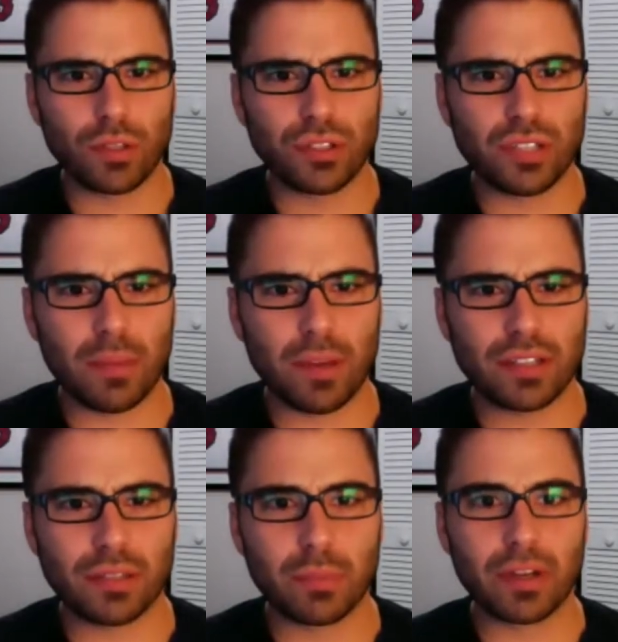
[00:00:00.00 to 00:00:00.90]
would you say
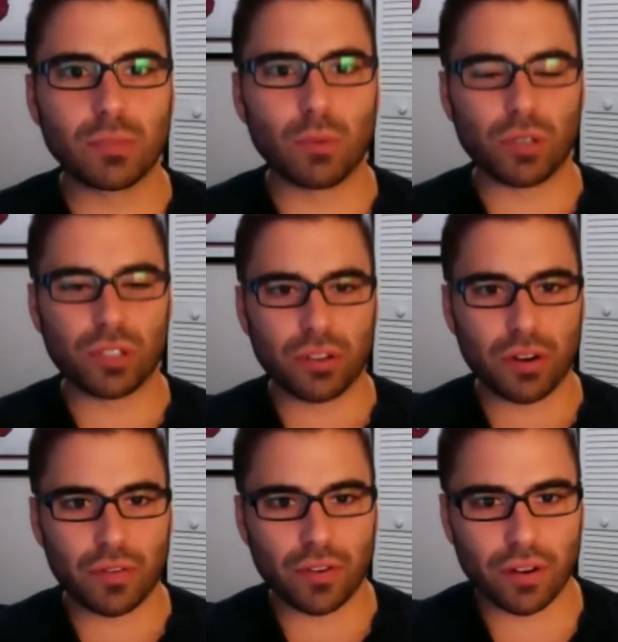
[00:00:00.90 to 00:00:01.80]
makes your beers more
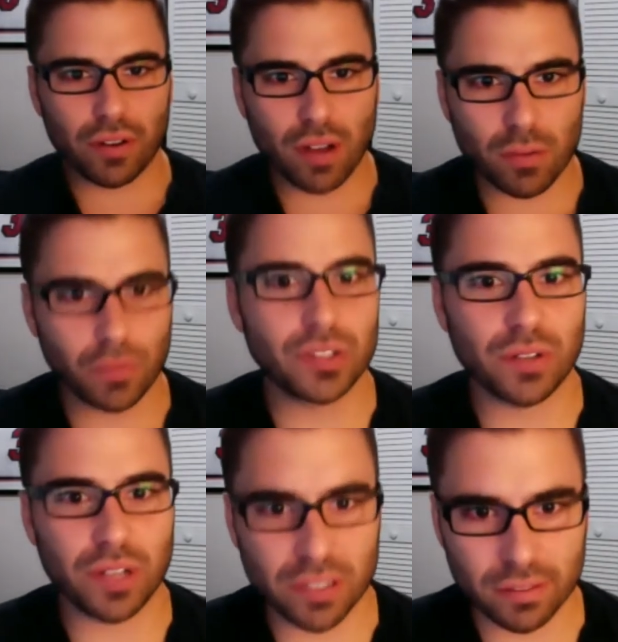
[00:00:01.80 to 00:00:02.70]
sturdy for
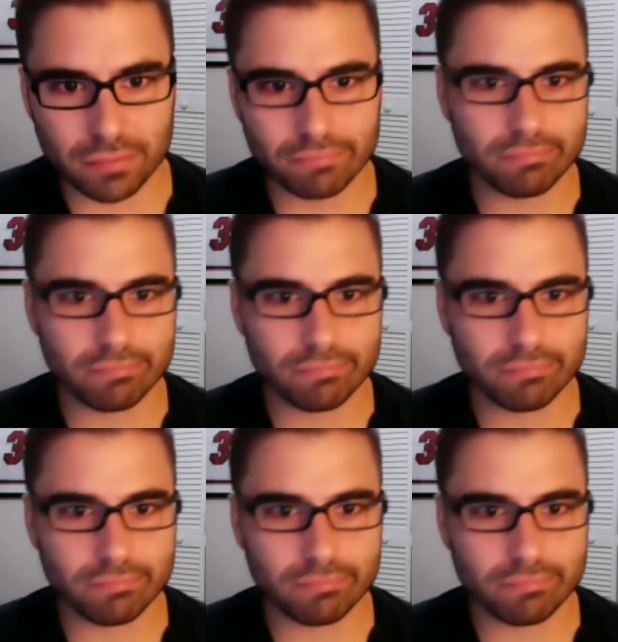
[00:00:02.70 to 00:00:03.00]
non-refrigeration?